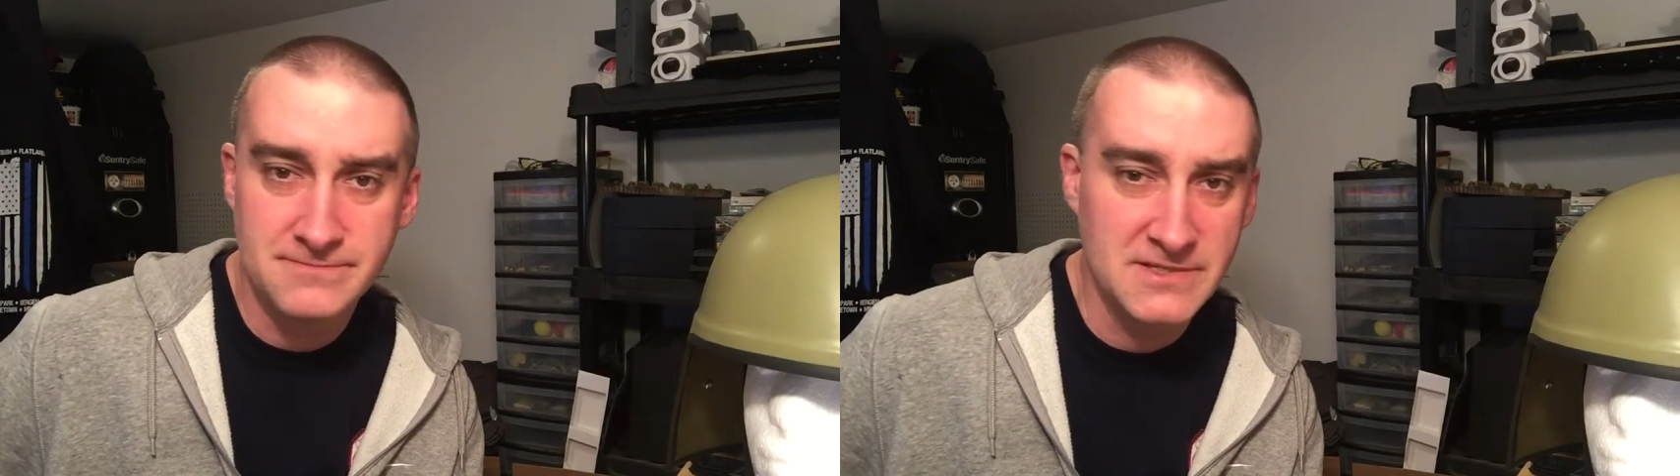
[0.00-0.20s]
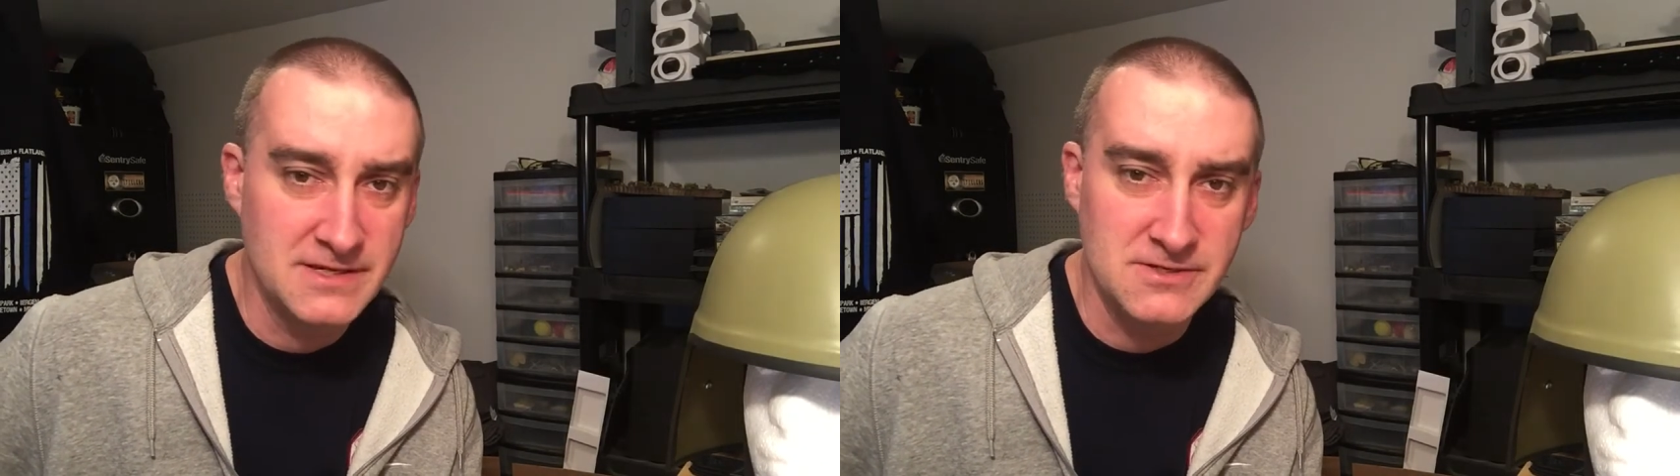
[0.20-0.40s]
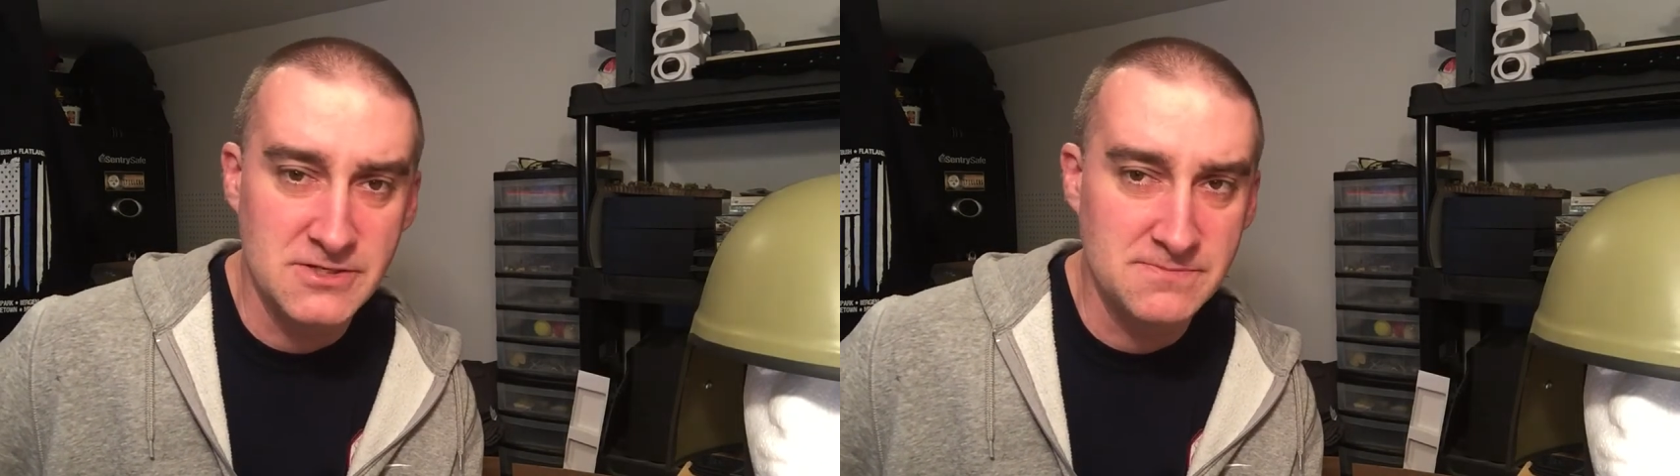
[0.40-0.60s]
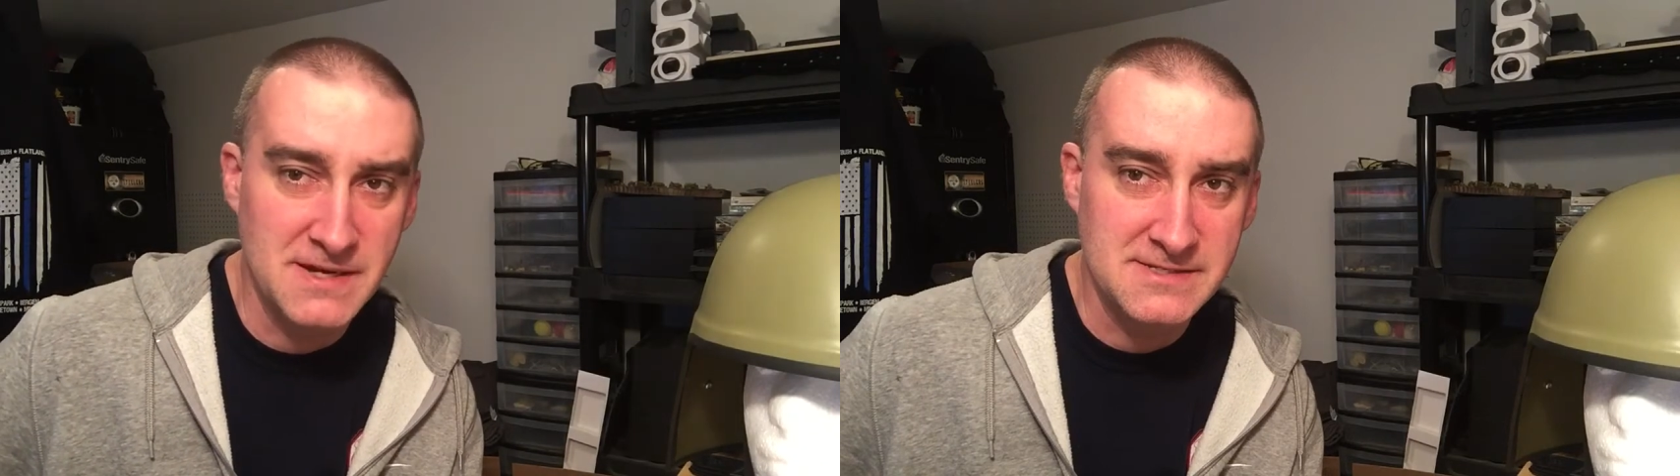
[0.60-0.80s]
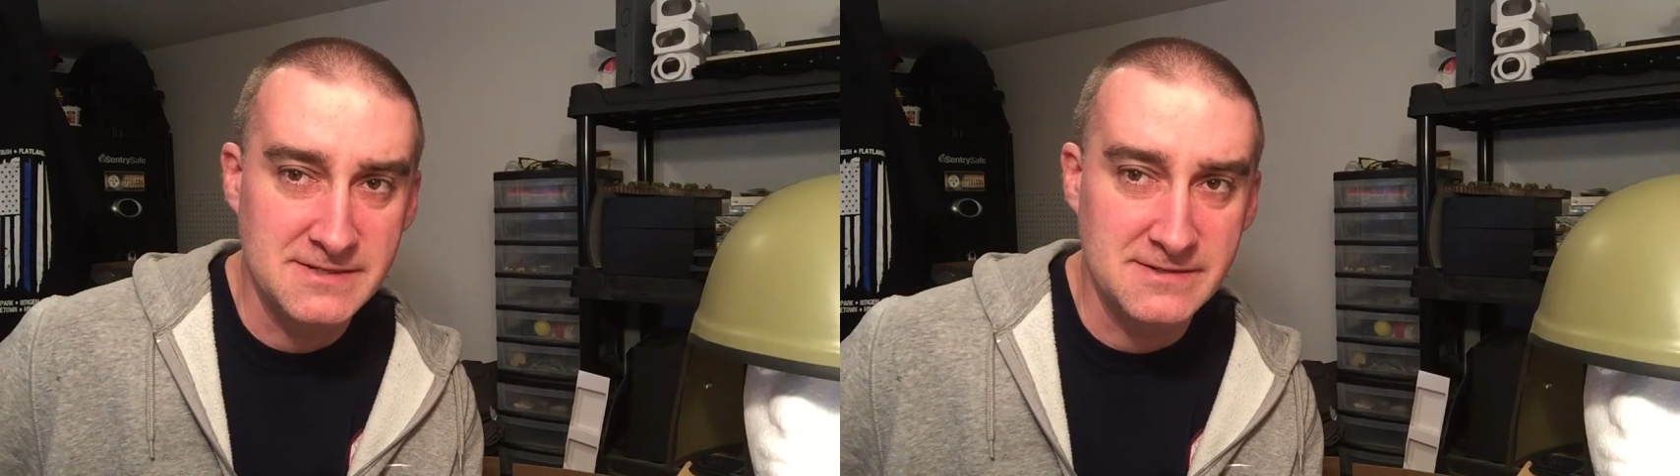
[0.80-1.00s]
and just
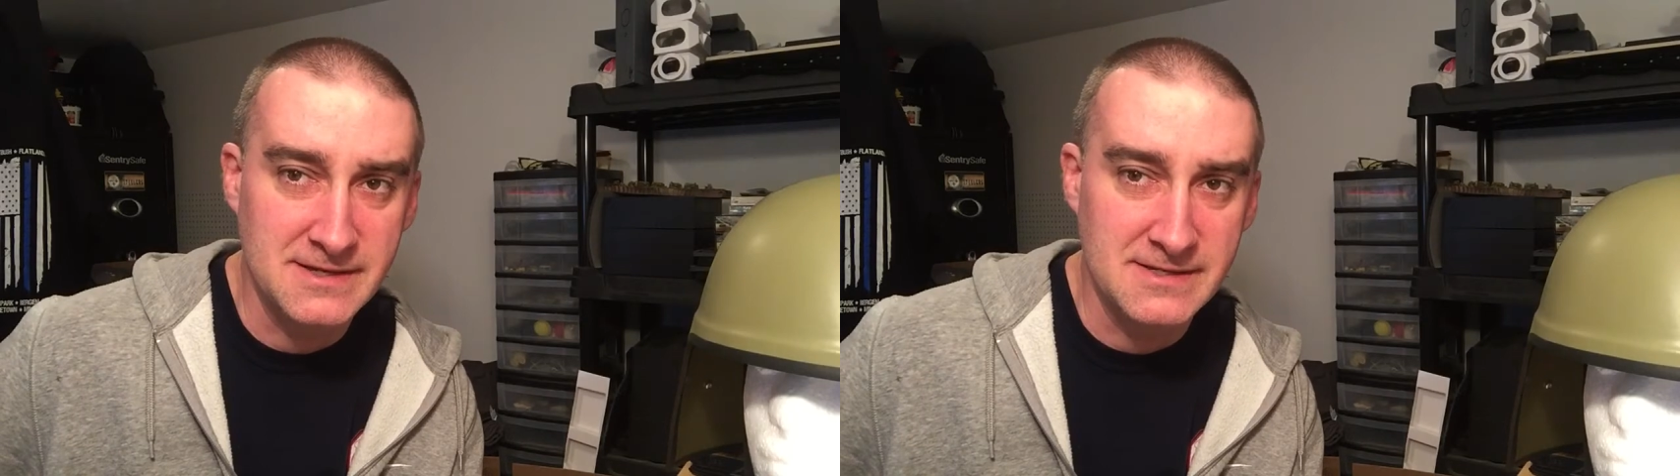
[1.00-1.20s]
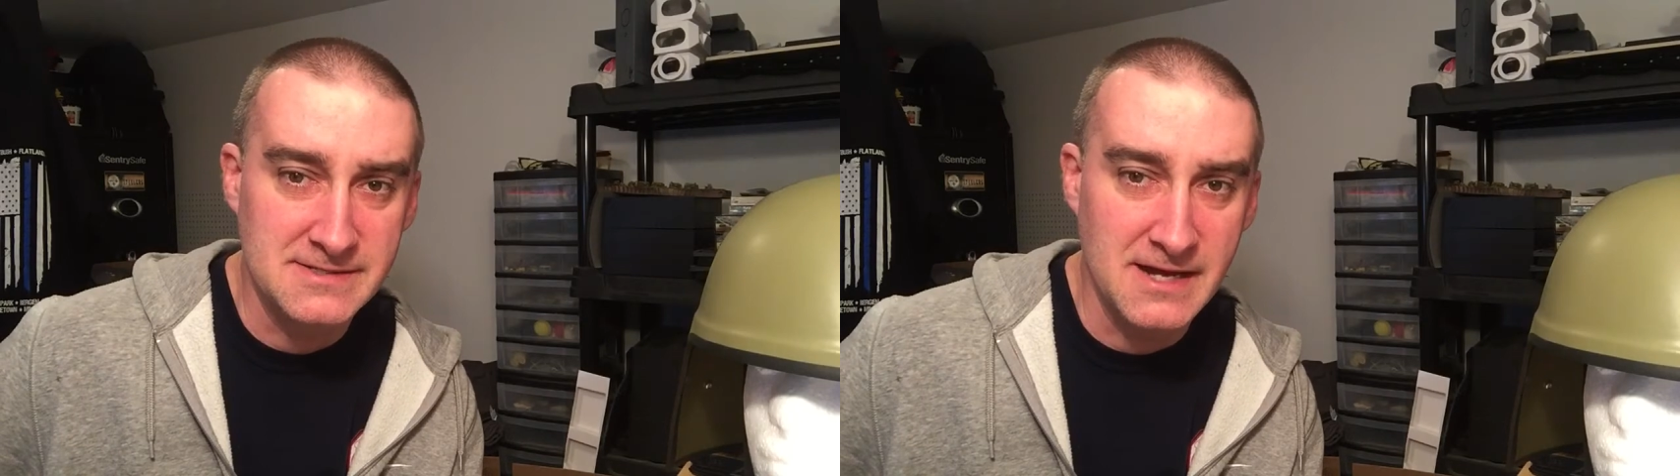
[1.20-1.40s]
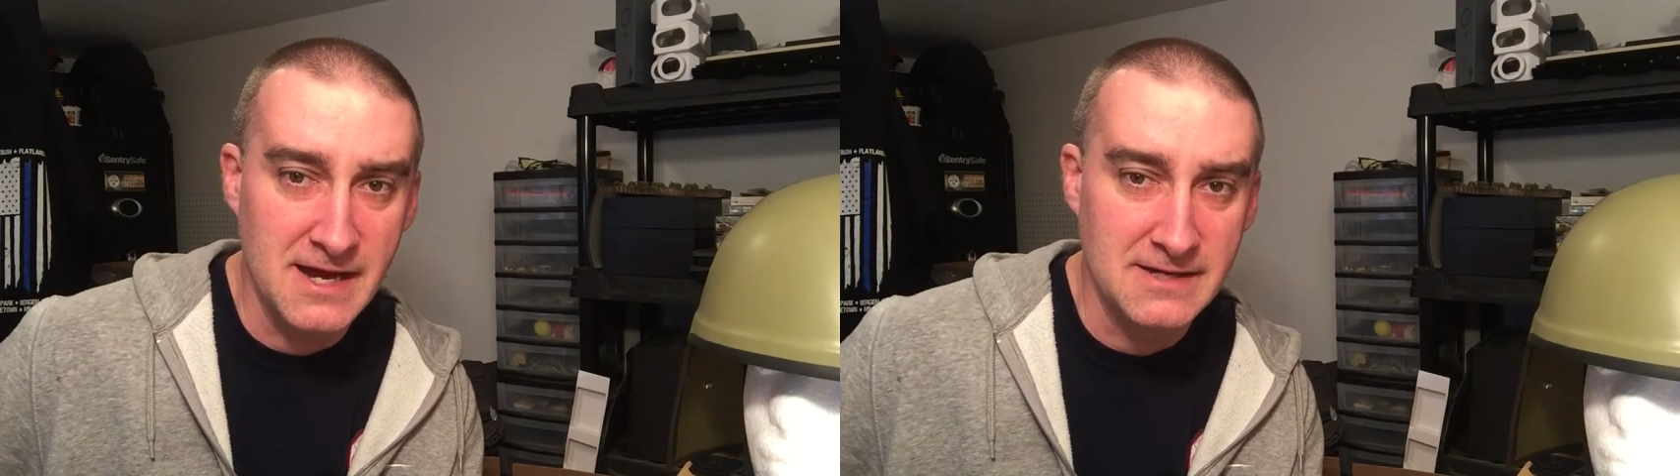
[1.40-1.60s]
basically is